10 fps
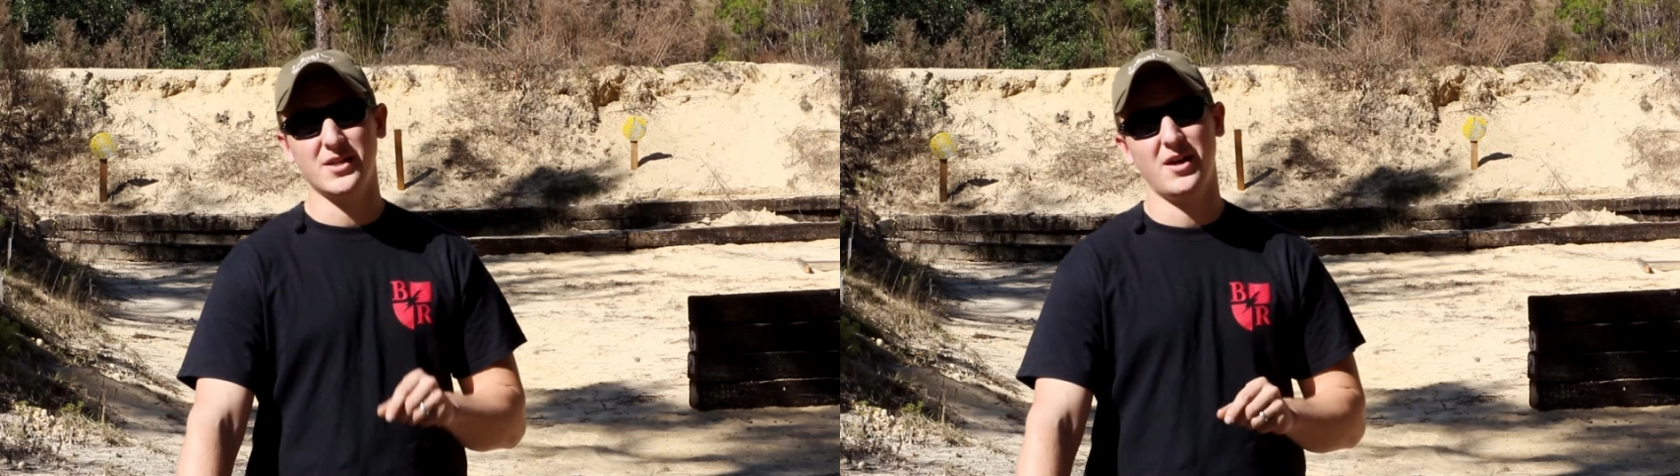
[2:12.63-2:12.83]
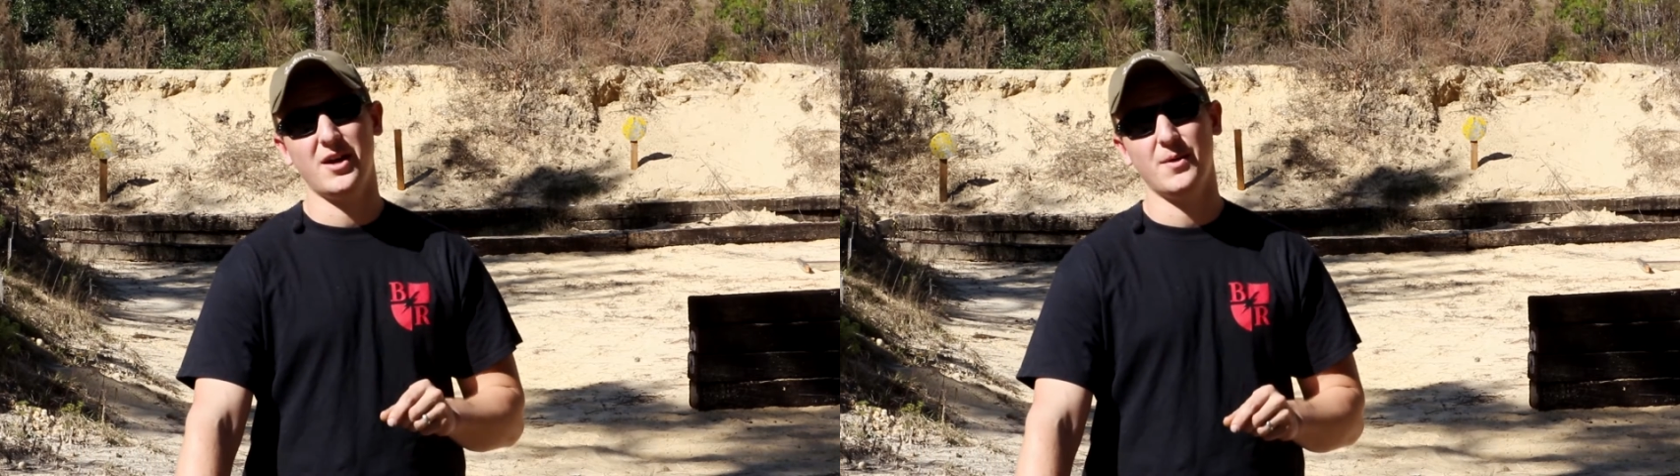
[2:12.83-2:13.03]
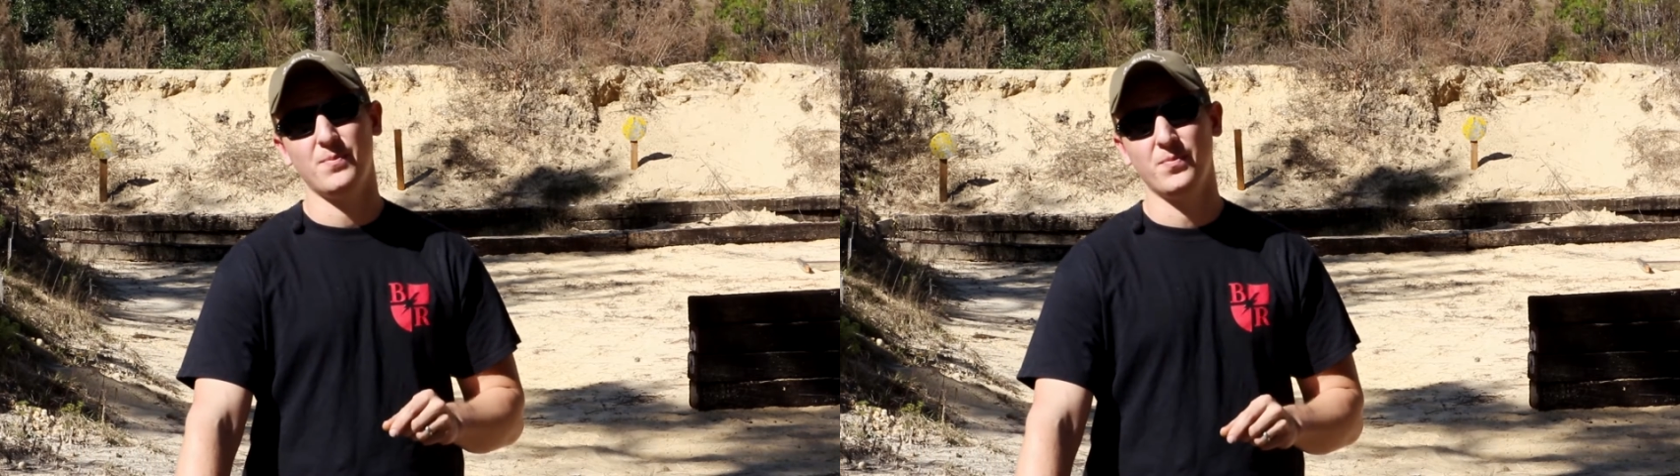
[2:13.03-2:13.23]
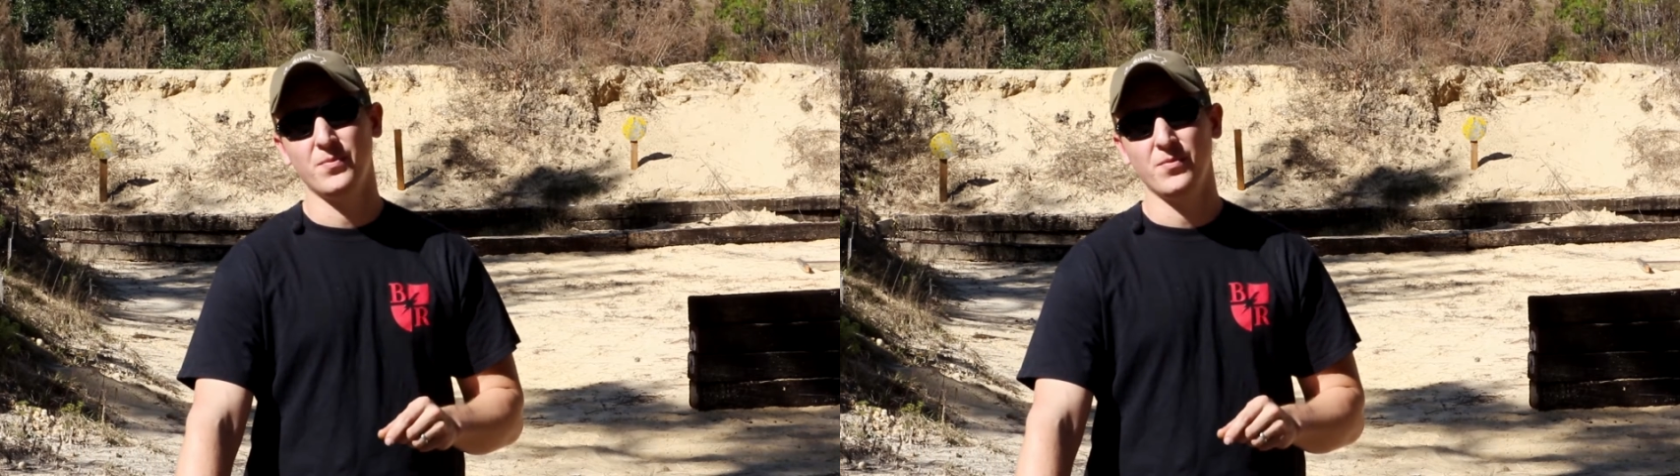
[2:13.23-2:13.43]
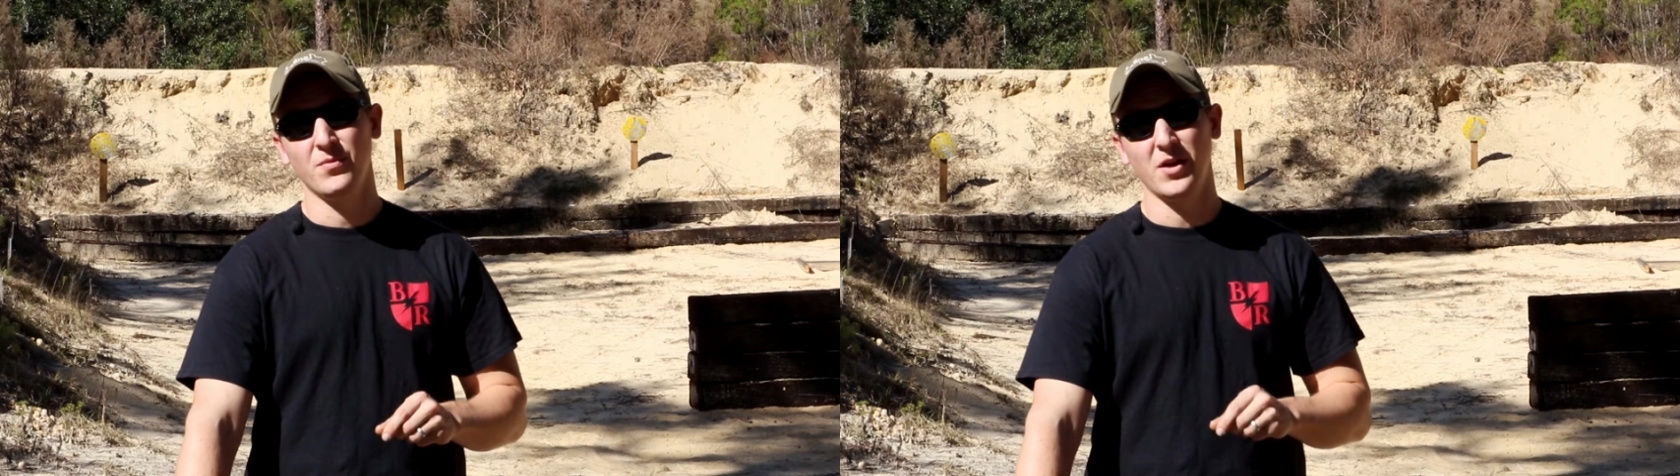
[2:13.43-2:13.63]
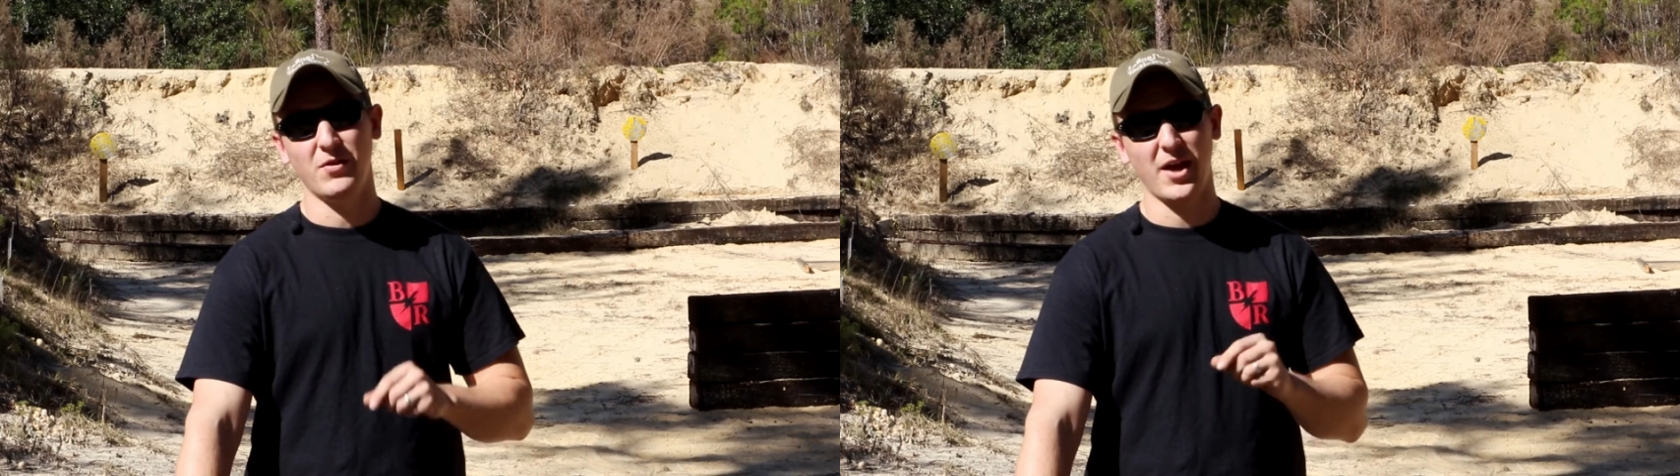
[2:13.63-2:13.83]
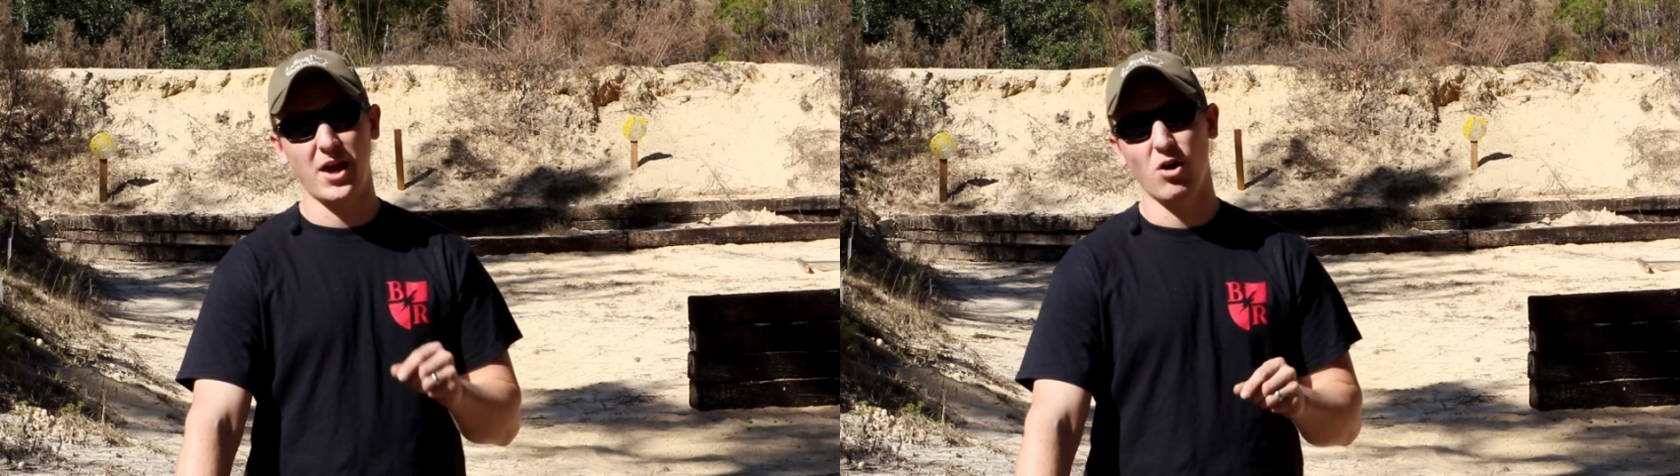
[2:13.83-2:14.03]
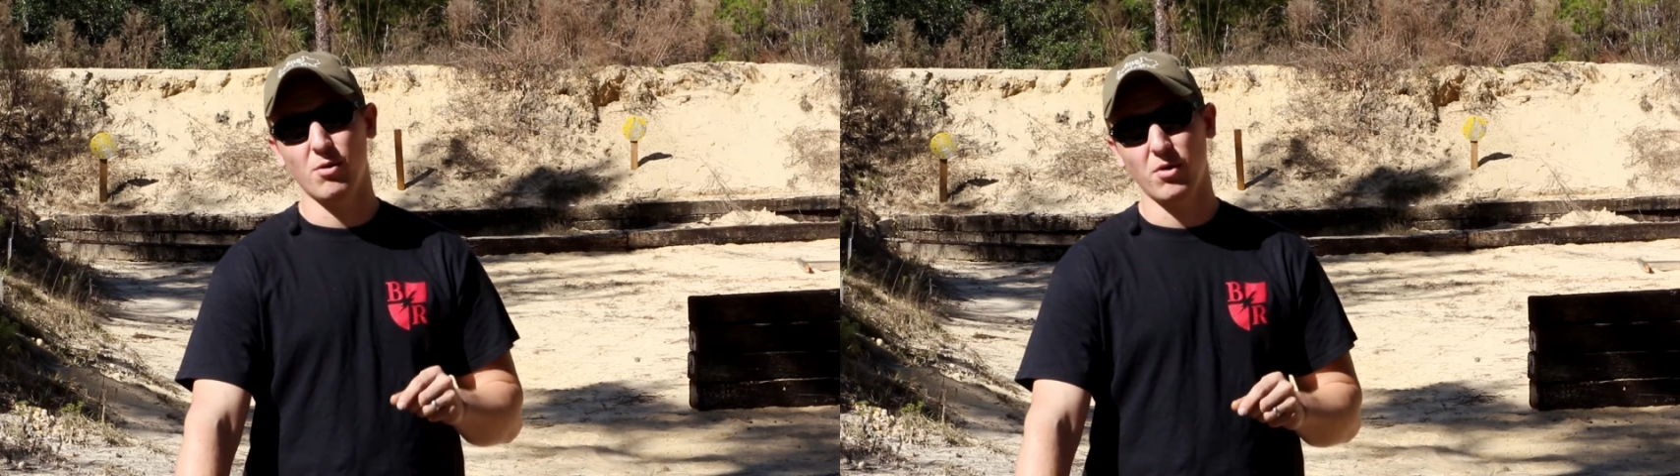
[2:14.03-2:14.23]
time in
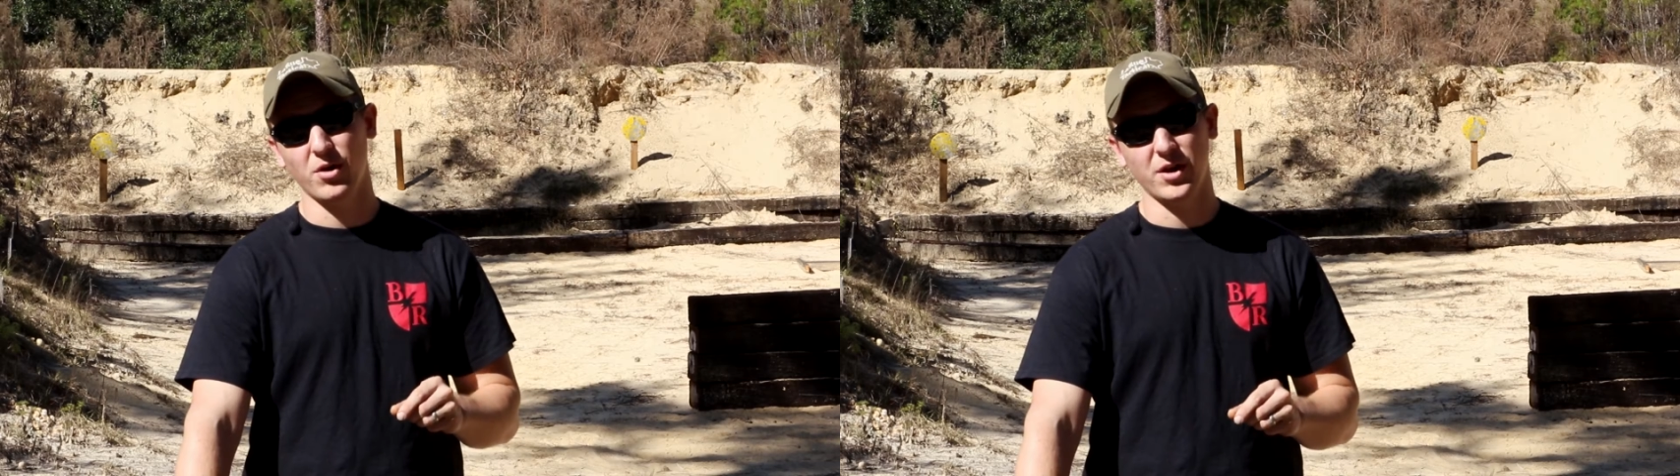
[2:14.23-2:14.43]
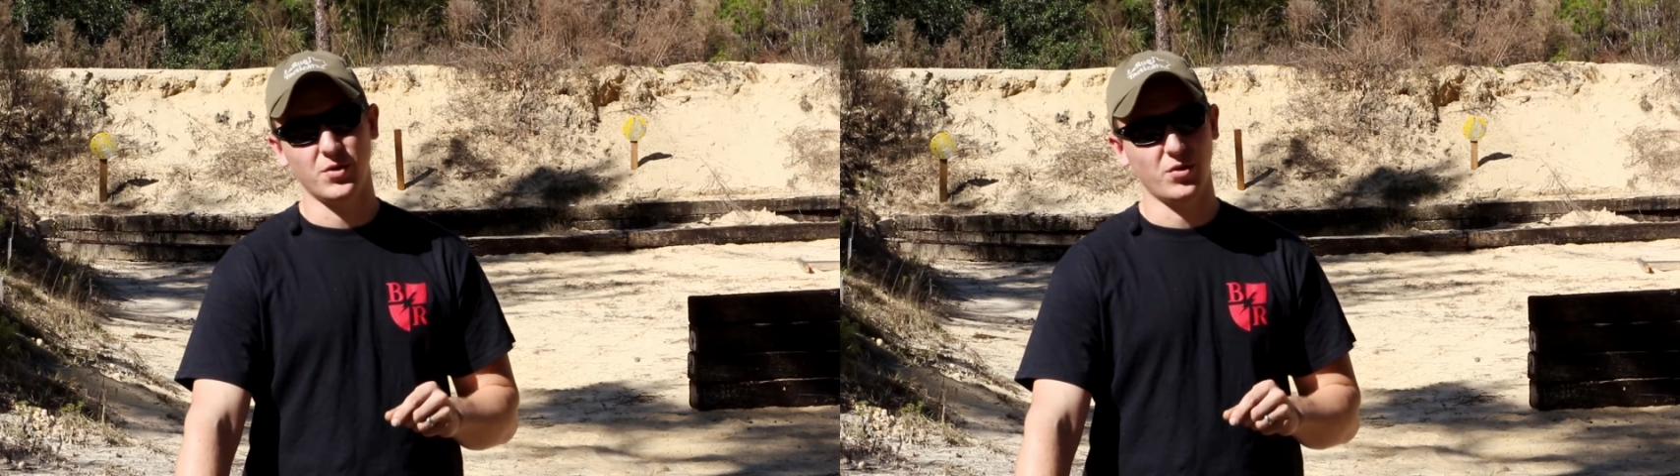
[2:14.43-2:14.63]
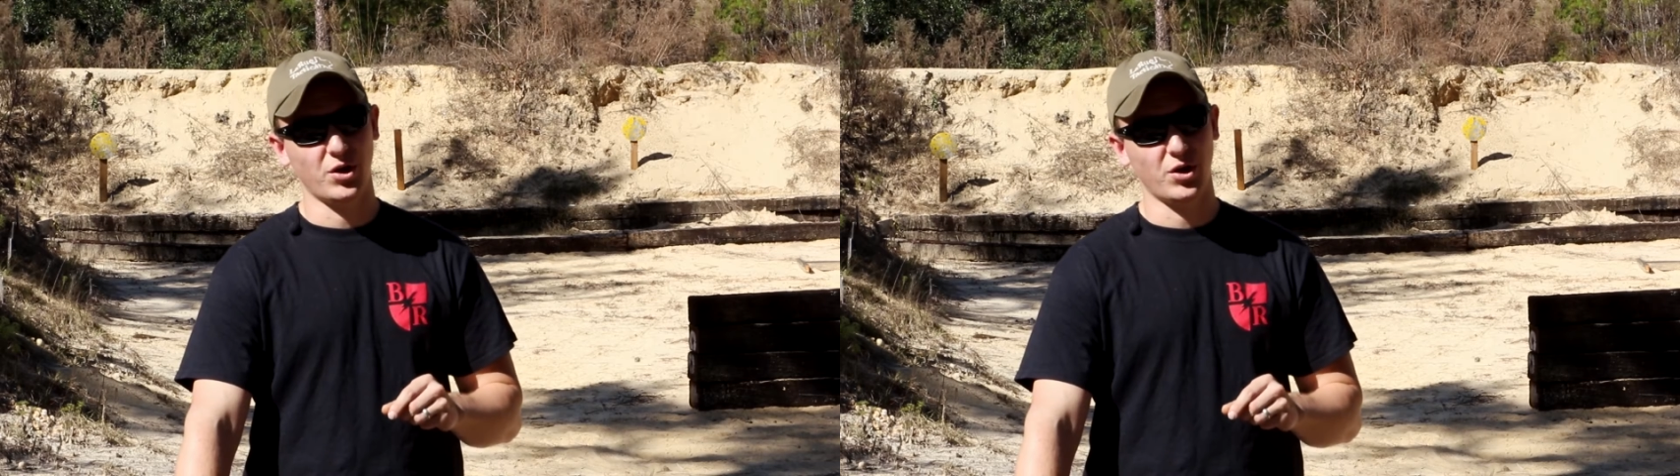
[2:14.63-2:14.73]
the AR market.